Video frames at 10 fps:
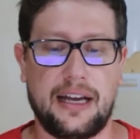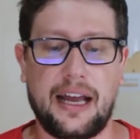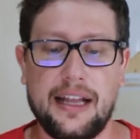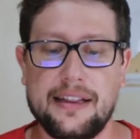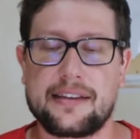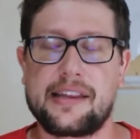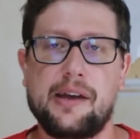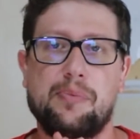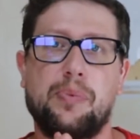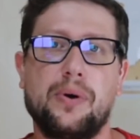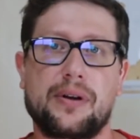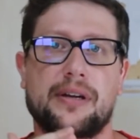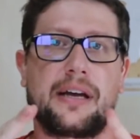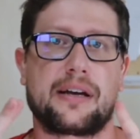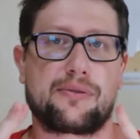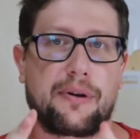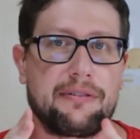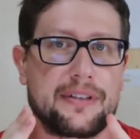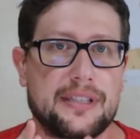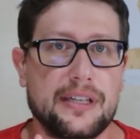and they book a
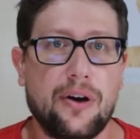quarantine